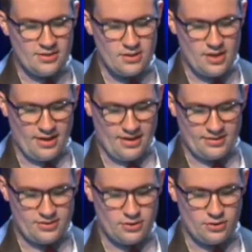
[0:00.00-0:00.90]

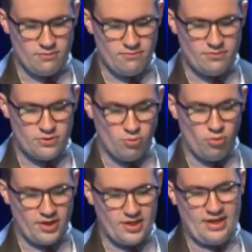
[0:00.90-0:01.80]
to
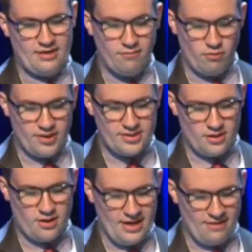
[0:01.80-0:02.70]
2.9 voids
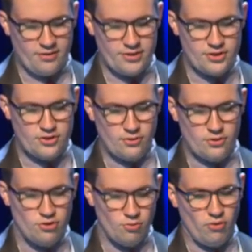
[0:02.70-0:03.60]
on average to
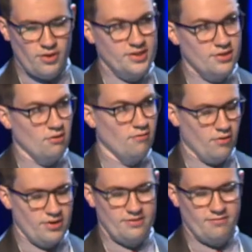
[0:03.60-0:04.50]
2.0
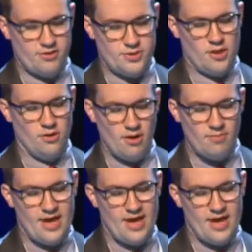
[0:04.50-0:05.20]
voids at first follow-up,